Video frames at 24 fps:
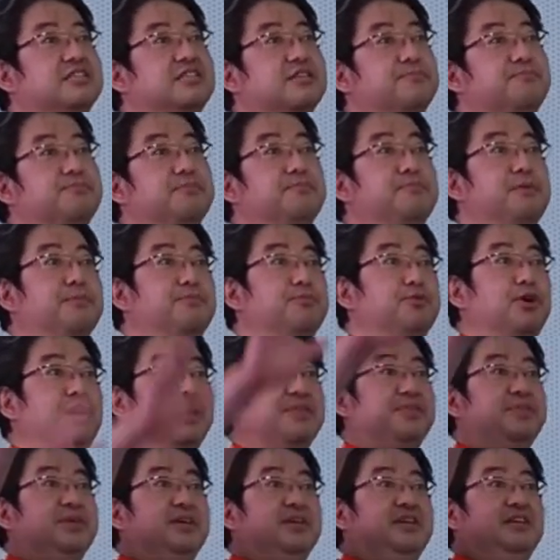the people
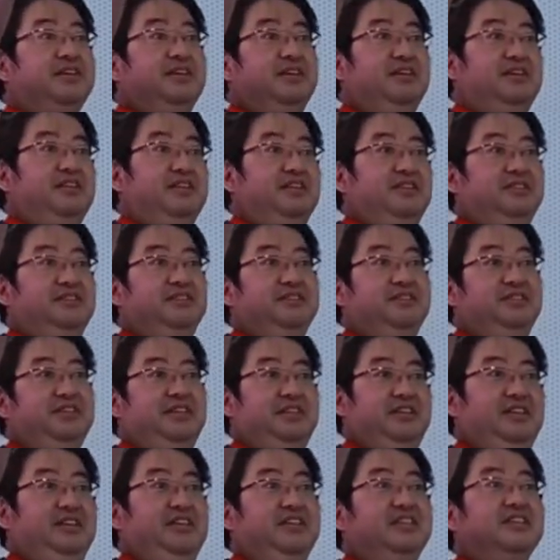out there,
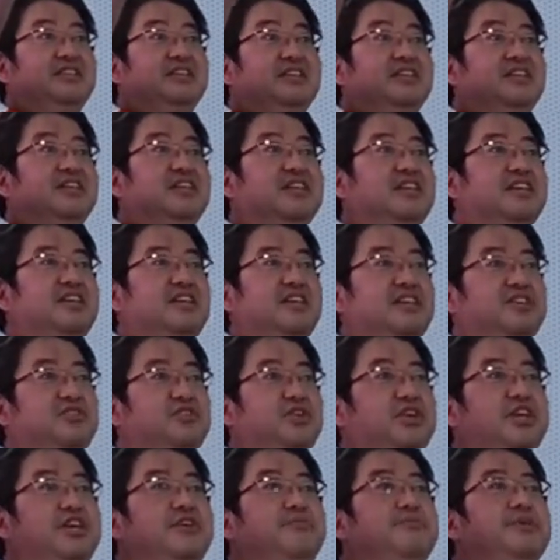and can
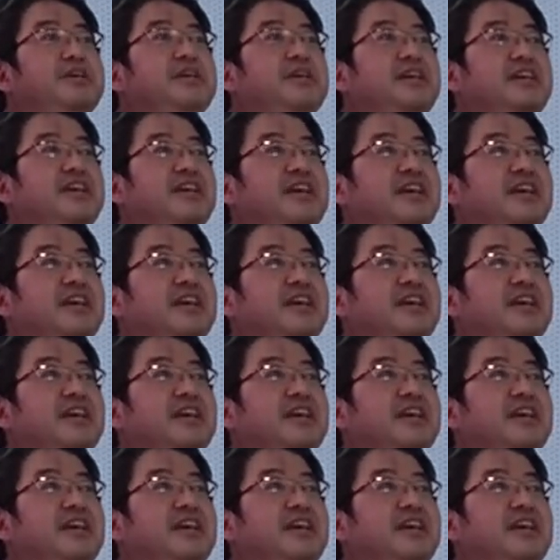you hear me